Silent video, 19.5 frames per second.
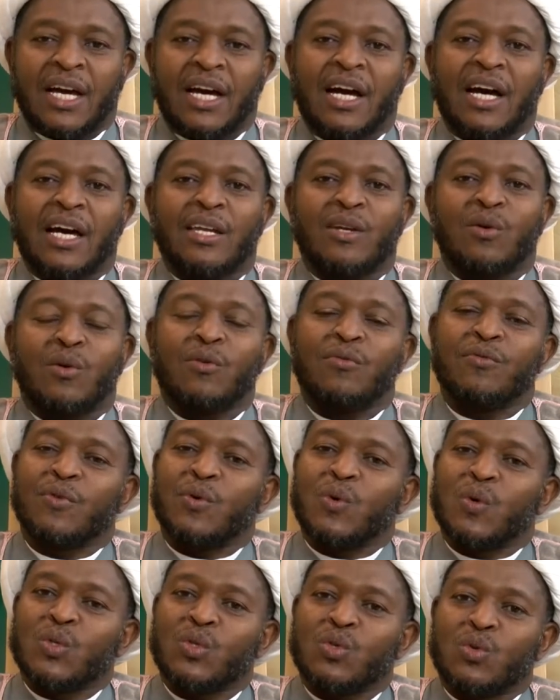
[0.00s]
And of
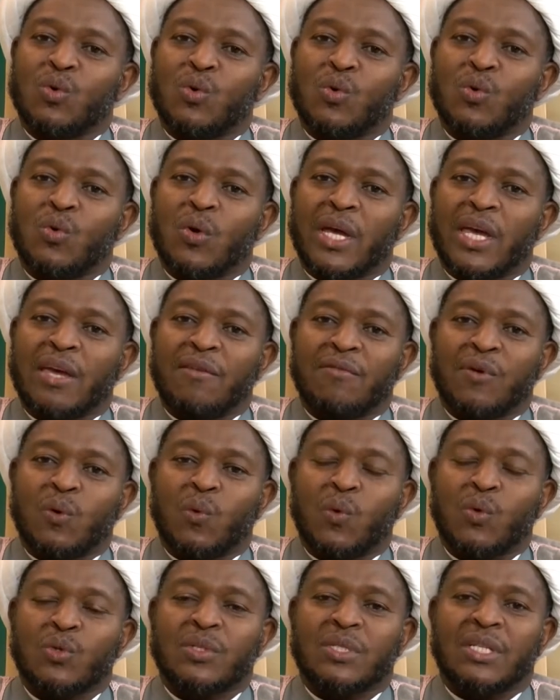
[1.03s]
course, whoever
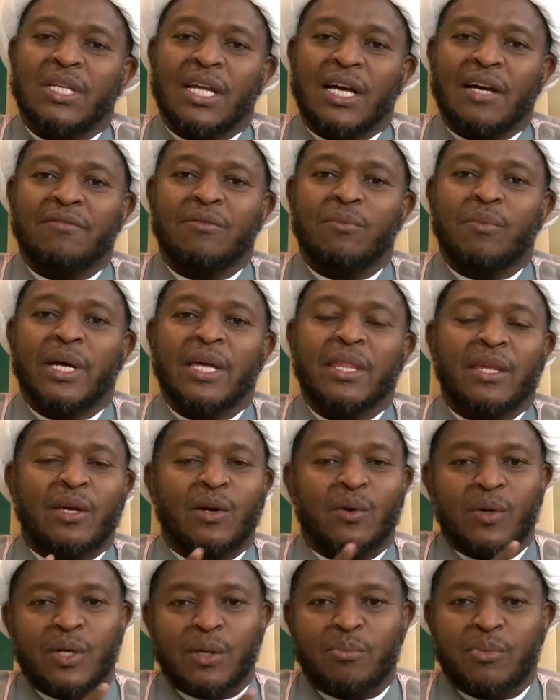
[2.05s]
was loved by the
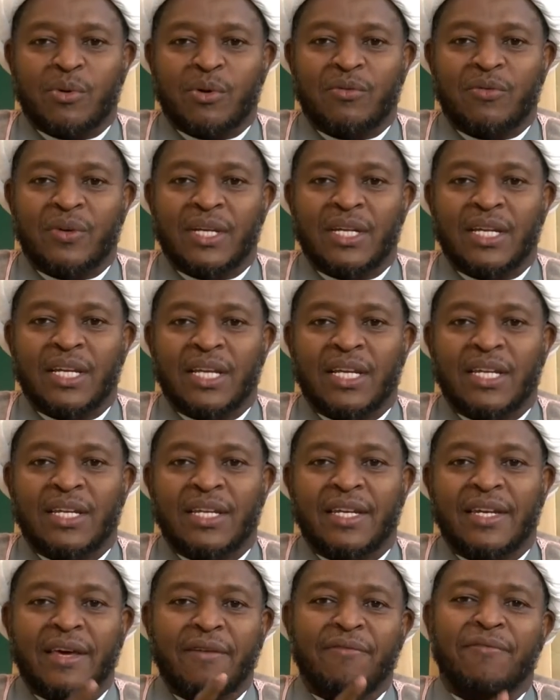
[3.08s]
Holy Prophet,
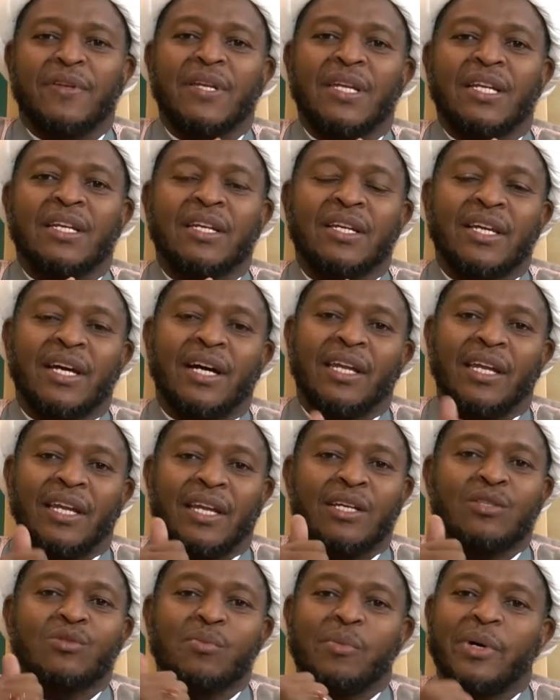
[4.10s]
definitely
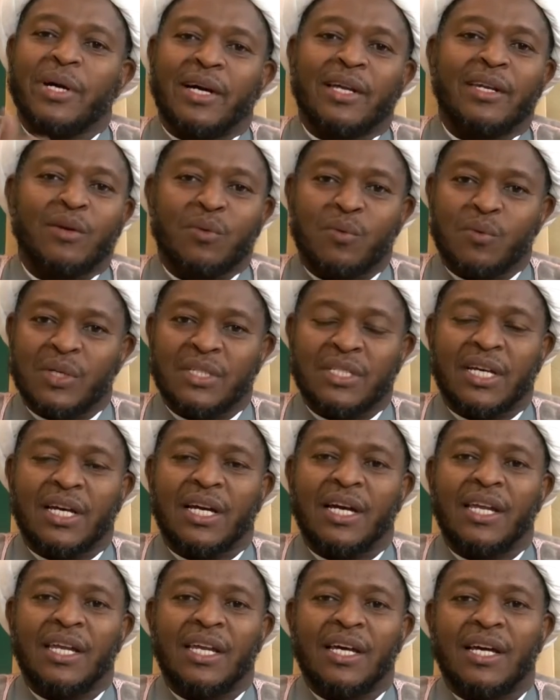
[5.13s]
Allah subhanahu wa
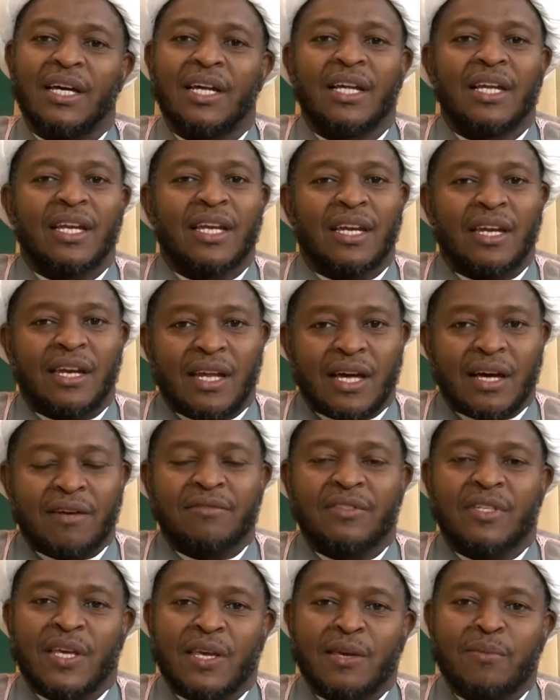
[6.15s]
ta'ala
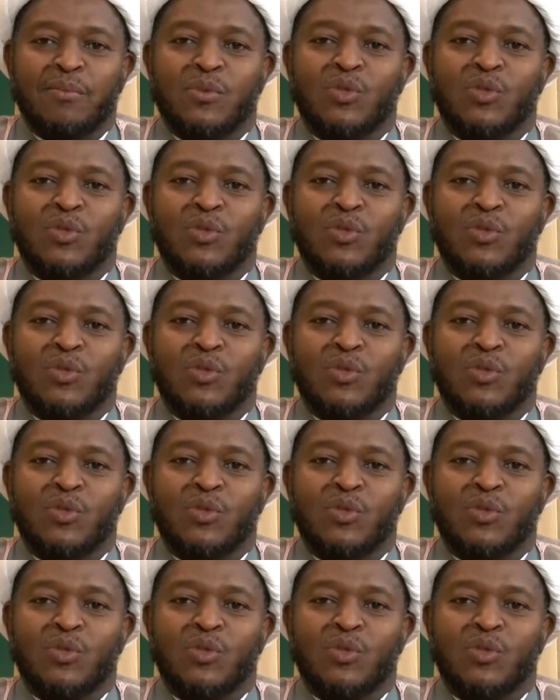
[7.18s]
loved him.